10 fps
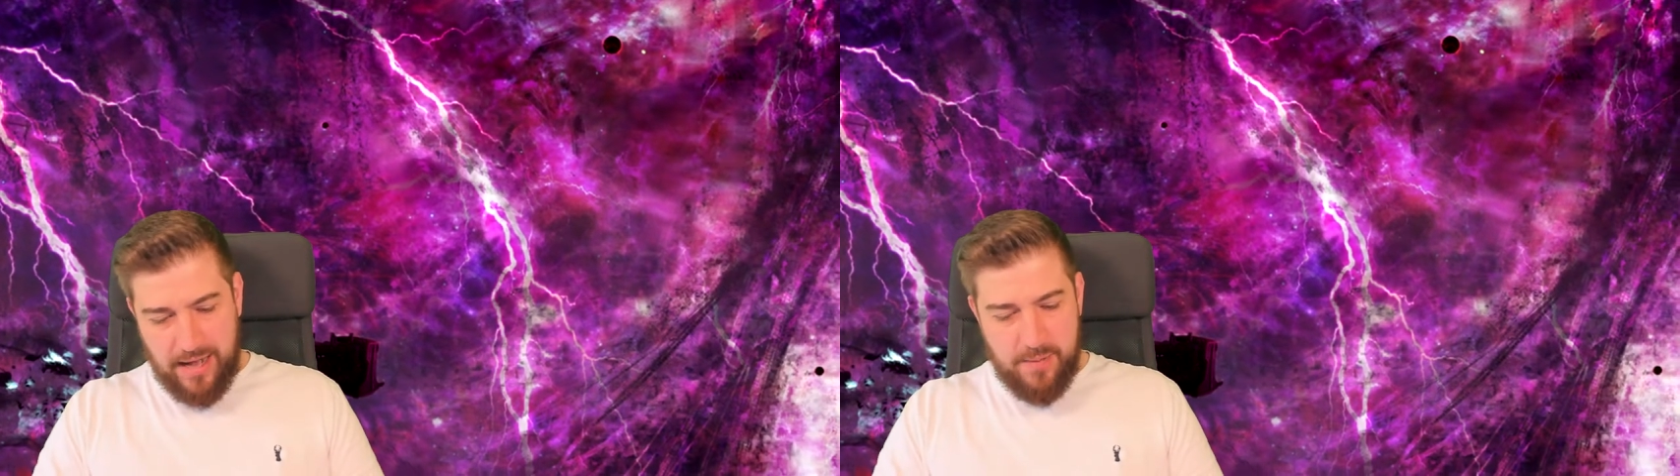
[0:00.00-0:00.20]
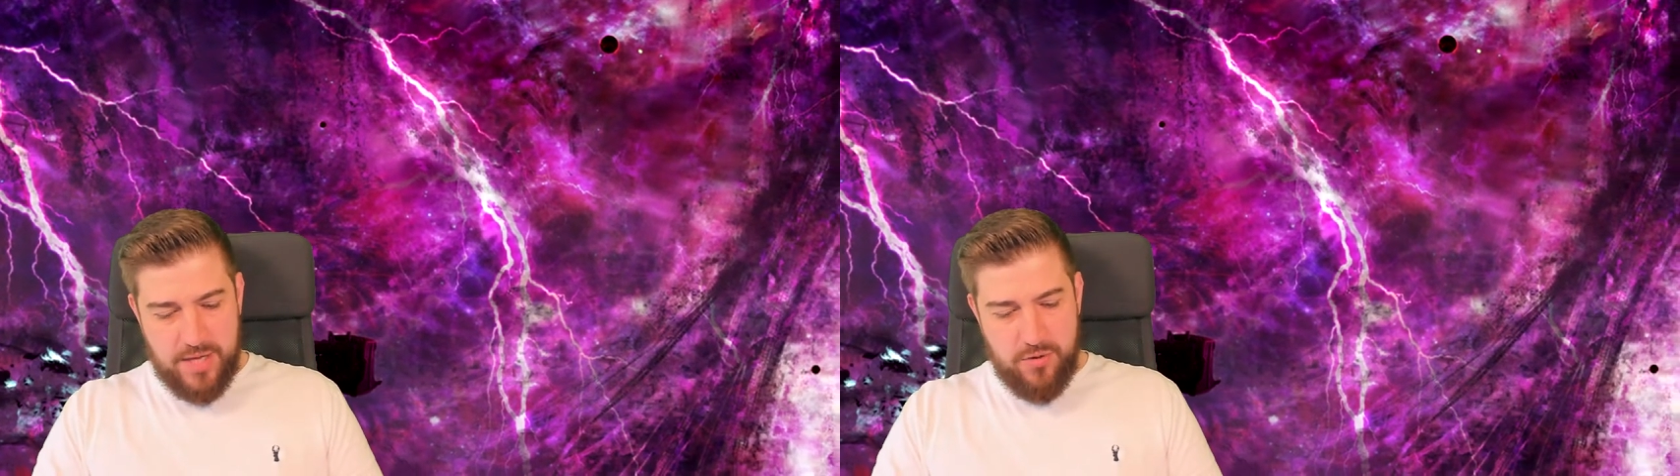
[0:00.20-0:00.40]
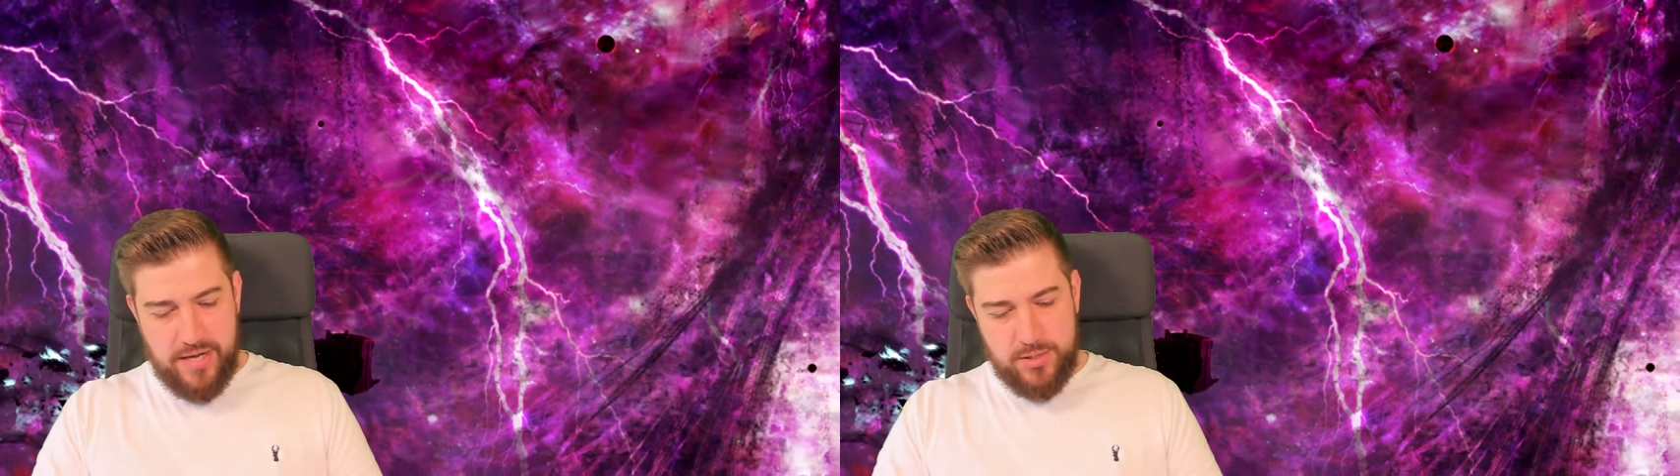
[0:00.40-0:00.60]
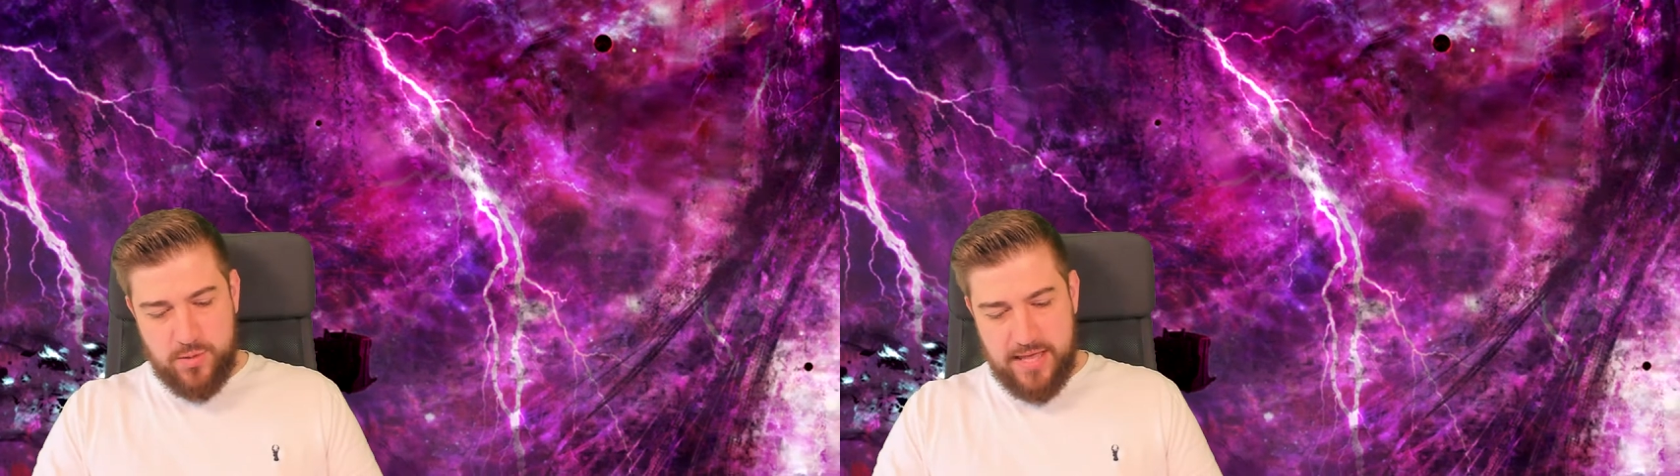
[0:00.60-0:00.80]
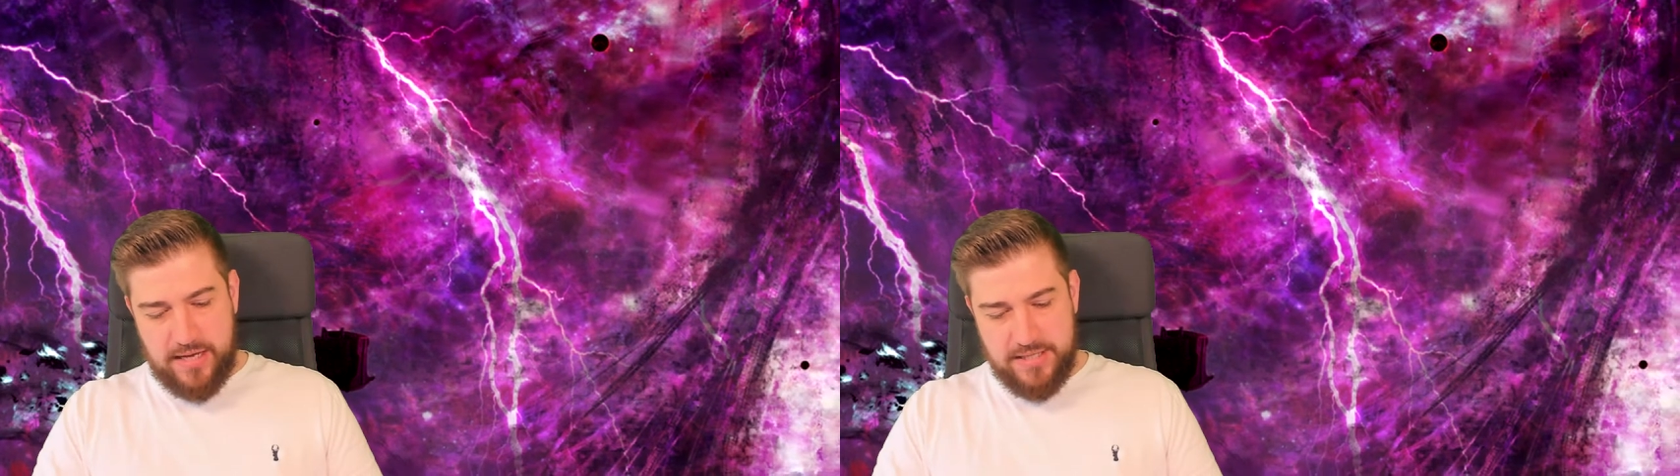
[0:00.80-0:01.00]
enemy unit is
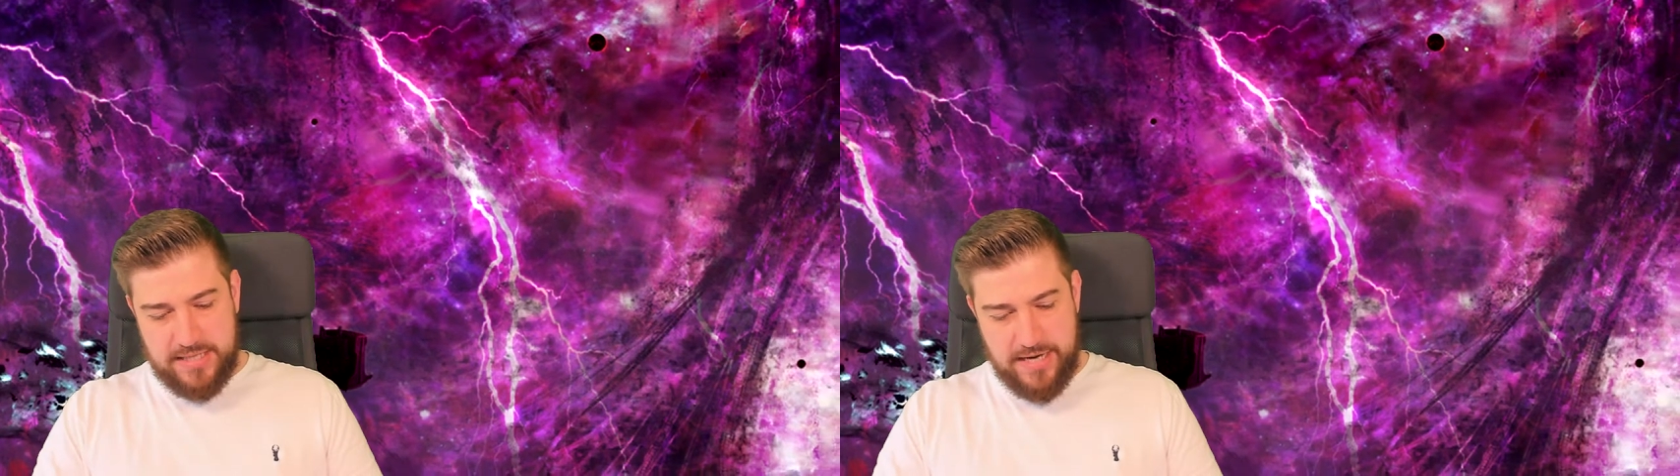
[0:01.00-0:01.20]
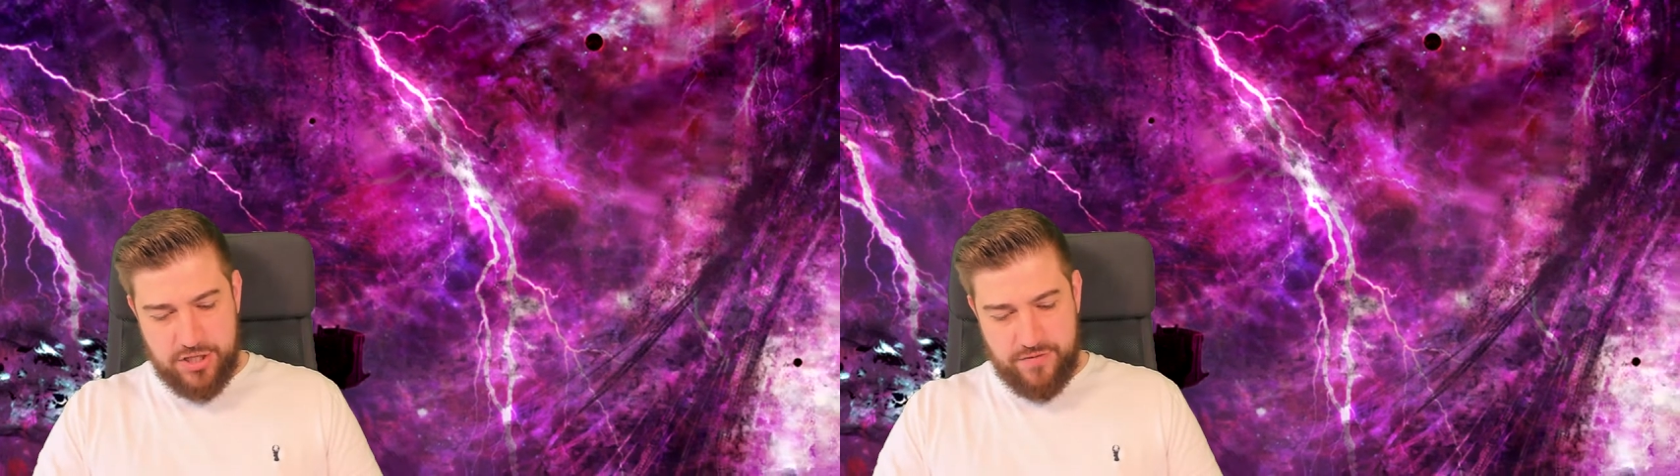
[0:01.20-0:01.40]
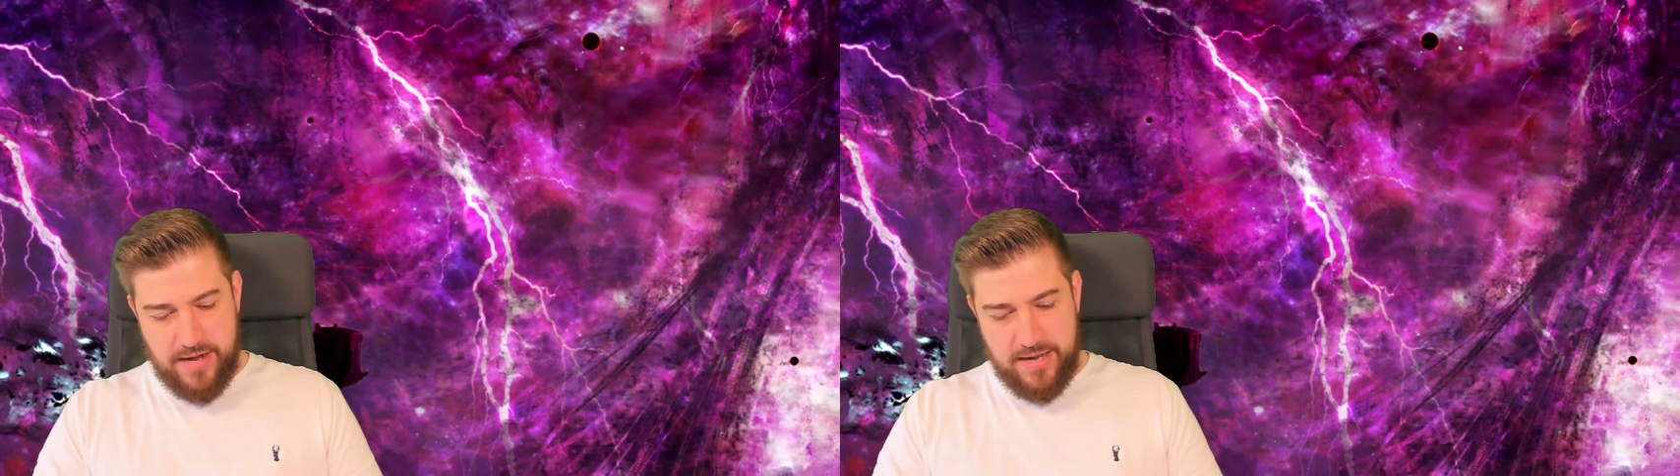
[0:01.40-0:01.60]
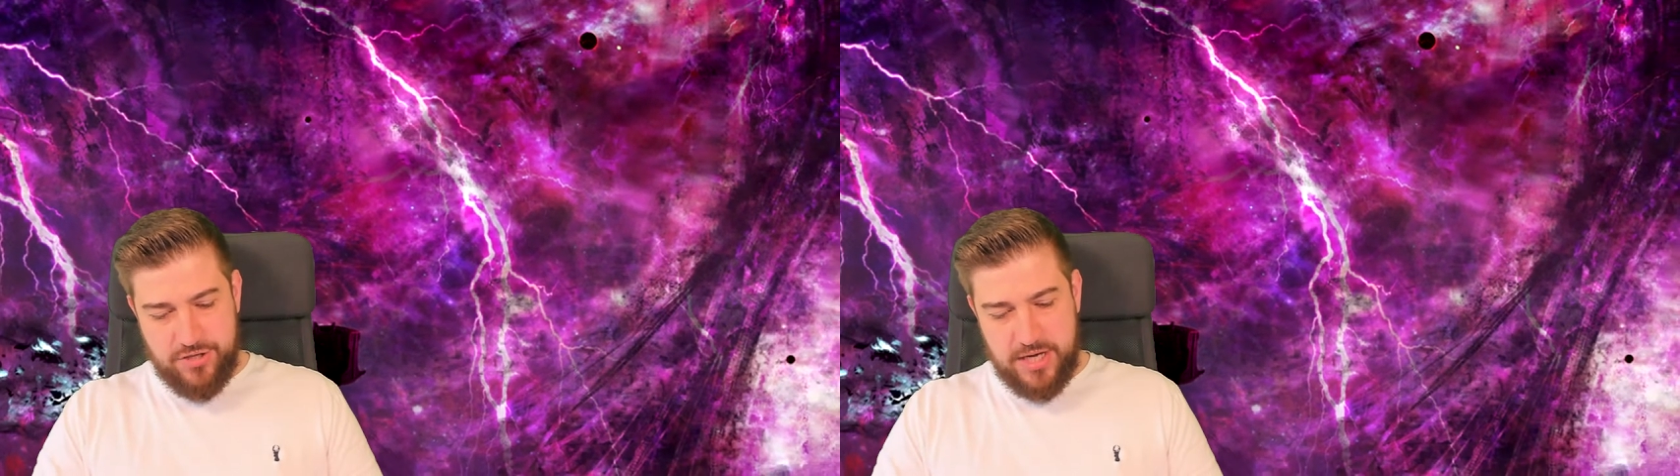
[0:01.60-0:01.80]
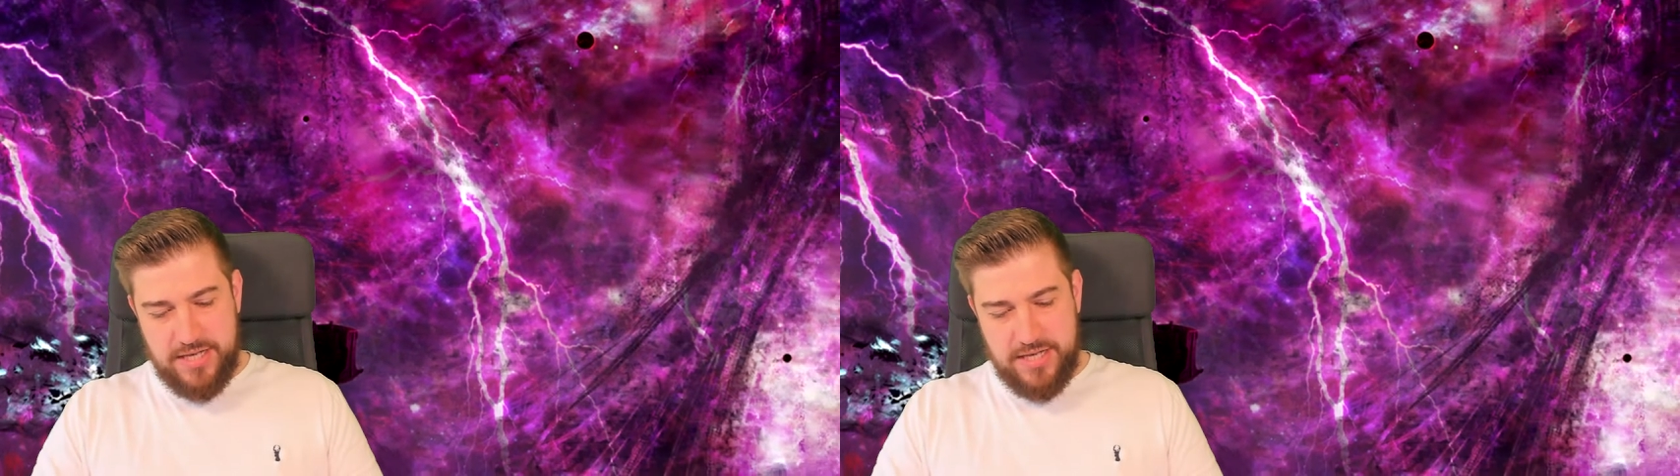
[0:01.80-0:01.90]
within contagion range,